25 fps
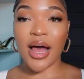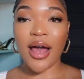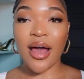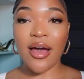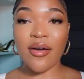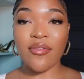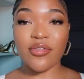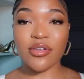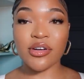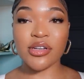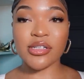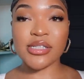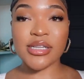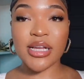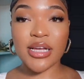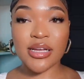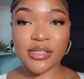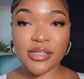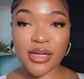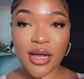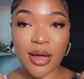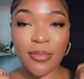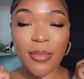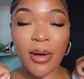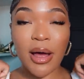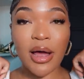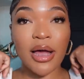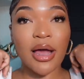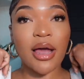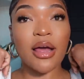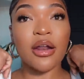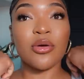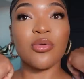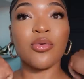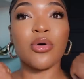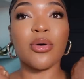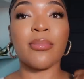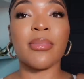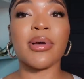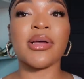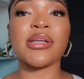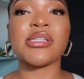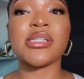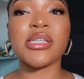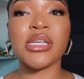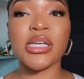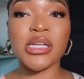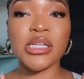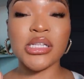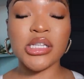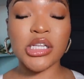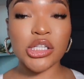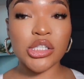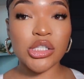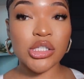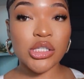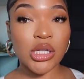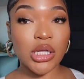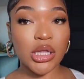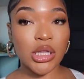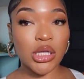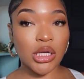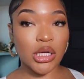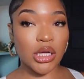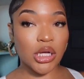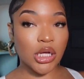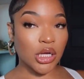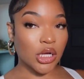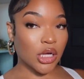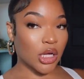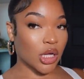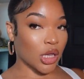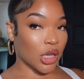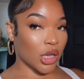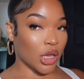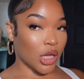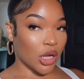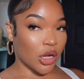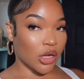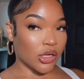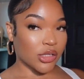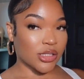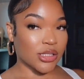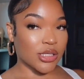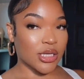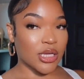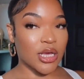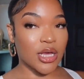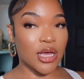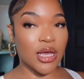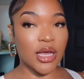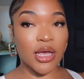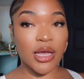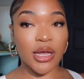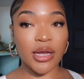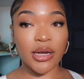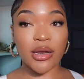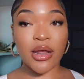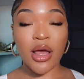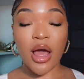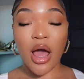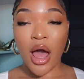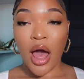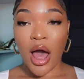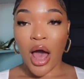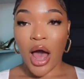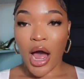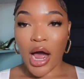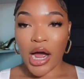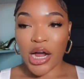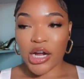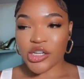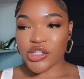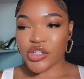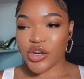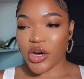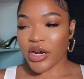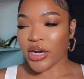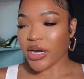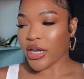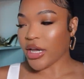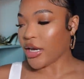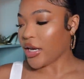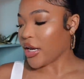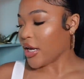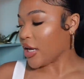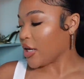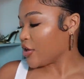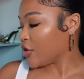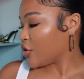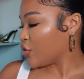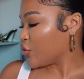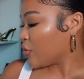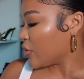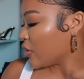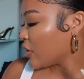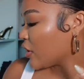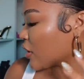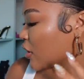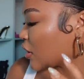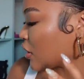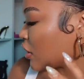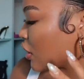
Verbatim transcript: I have on a tank top. I kind of want my skin to look glossy and hydrated and dewy and